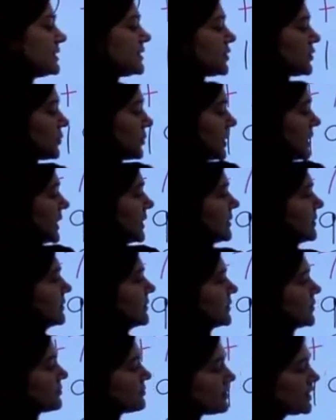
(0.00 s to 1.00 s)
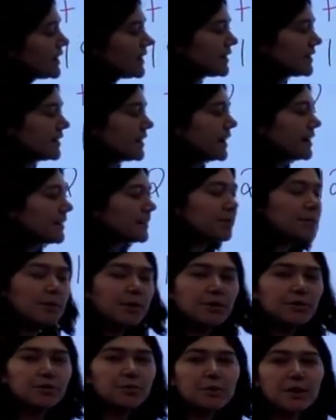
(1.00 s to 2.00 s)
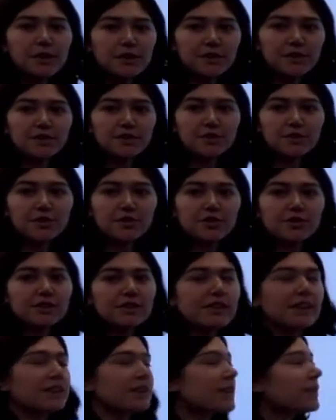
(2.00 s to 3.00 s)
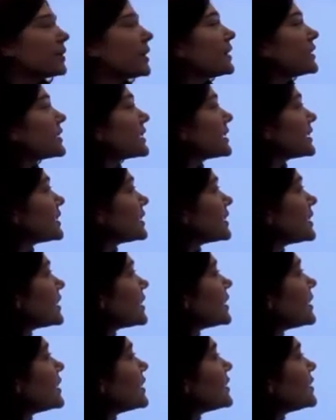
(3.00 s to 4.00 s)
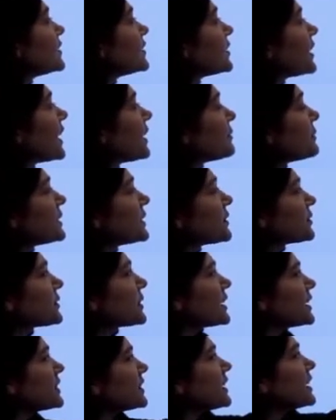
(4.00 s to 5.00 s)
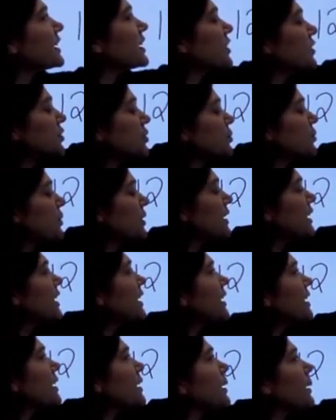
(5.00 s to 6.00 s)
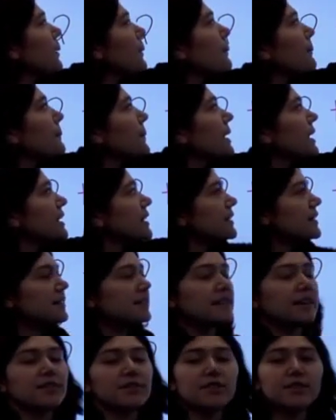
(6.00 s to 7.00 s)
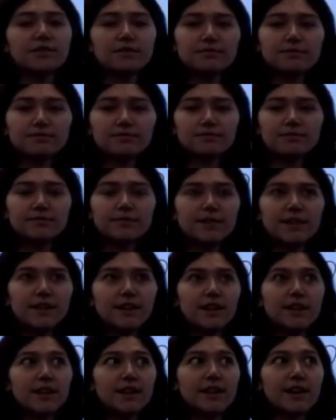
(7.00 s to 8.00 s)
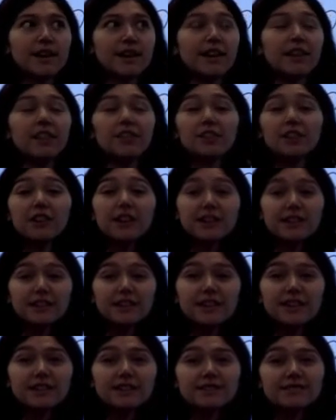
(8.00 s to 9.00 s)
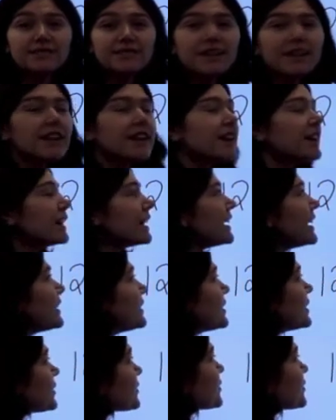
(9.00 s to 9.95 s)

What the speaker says: 20, right? That's supposed to be a solution to the inequality. So that means when I take 20 minus 7, I get 13. Is it